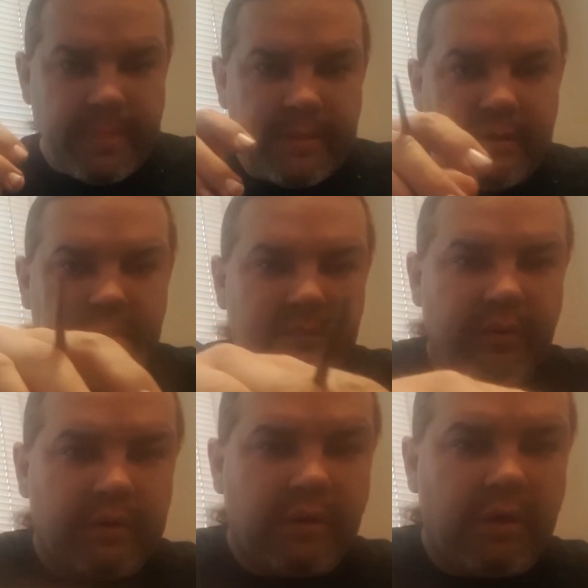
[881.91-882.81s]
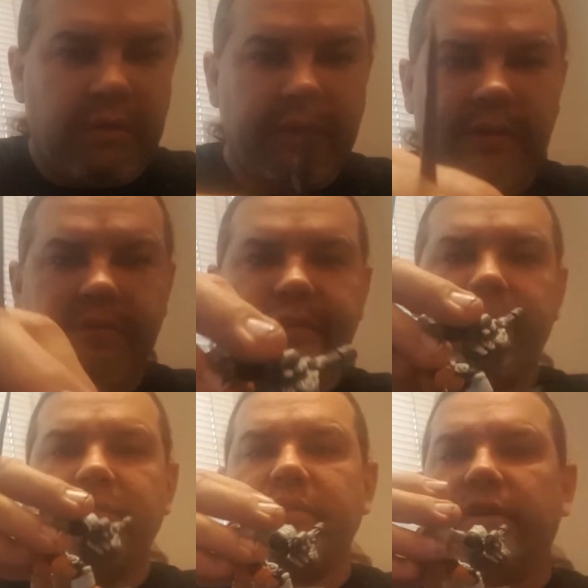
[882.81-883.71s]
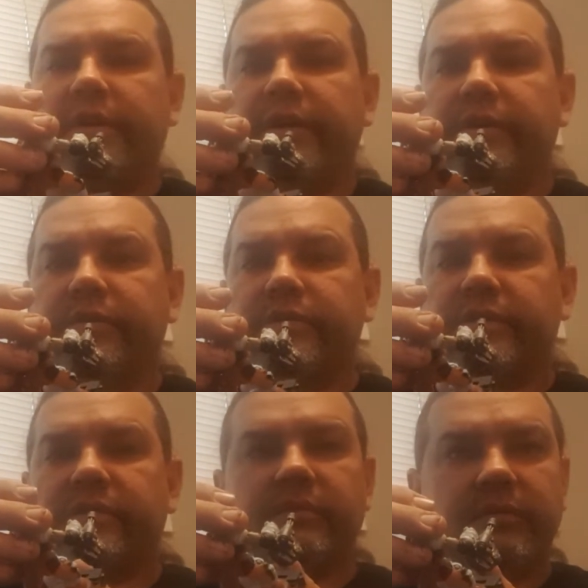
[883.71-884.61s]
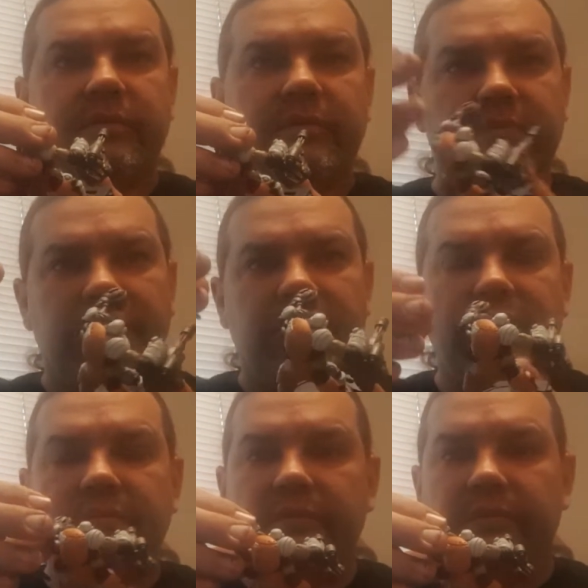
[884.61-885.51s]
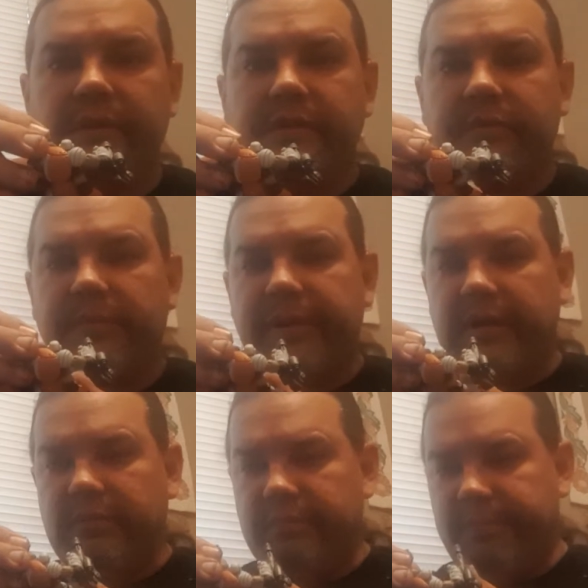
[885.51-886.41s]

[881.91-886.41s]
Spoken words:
And then on all the other figures, all you do is just rinse and repeat.